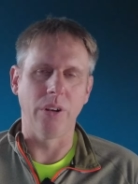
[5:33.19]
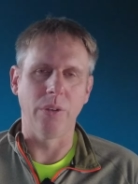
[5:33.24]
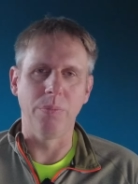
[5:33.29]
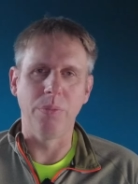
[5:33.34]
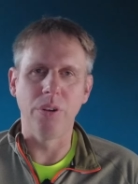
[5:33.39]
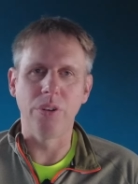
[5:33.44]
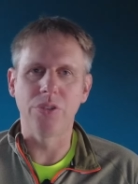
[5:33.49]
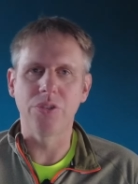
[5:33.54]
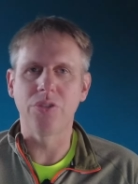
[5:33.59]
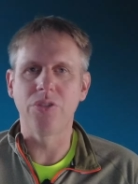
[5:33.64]

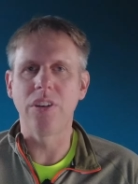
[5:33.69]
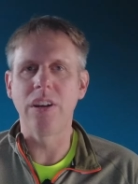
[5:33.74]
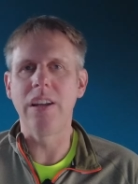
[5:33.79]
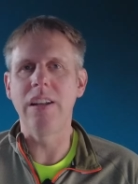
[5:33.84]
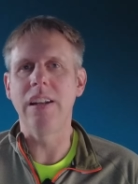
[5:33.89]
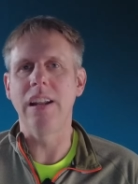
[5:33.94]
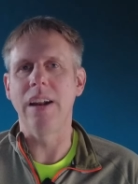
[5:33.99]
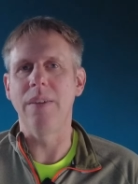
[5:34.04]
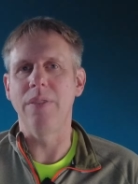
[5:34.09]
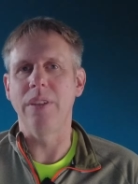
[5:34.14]
computer
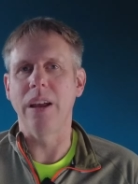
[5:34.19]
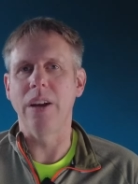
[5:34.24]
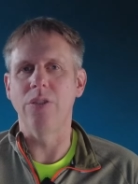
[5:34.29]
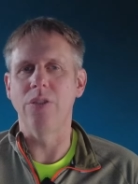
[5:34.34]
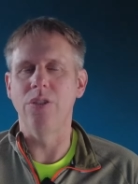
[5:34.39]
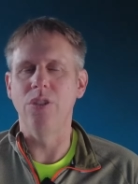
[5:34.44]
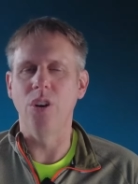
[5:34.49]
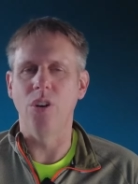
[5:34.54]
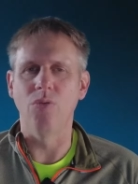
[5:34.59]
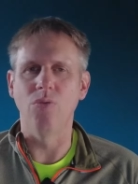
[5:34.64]
screen and everything else,
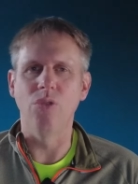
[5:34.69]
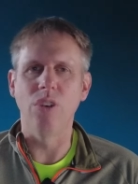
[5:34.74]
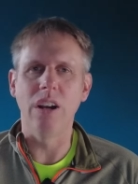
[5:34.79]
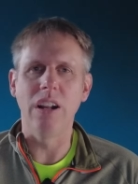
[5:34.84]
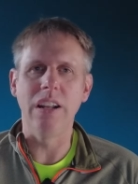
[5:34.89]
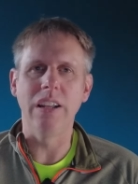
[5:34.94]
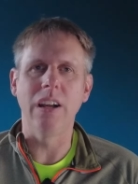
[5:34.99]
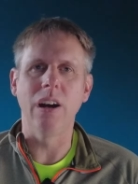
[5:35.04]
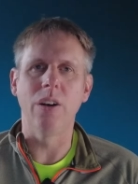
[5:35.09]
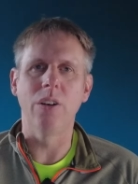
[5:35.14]
you're not
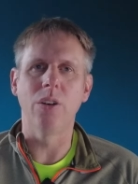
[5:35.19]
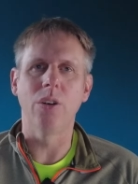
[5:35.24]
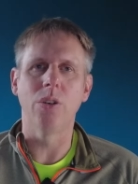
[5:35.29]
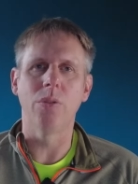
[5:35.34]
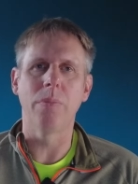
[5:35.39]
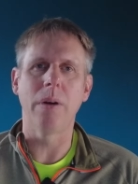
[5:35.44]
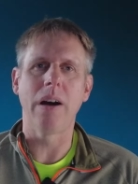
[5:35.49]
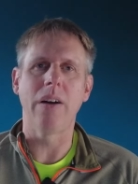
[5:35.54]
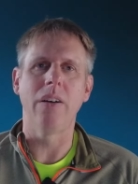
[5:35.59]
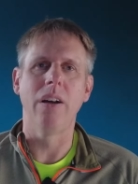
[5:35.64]
really going on
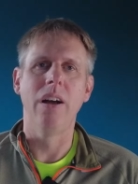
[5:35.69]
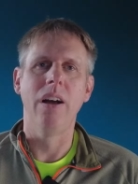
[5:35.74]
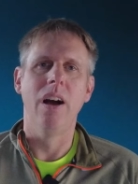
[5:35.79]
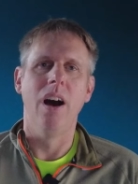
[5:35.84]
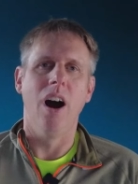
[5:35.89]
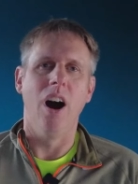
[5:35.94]
about,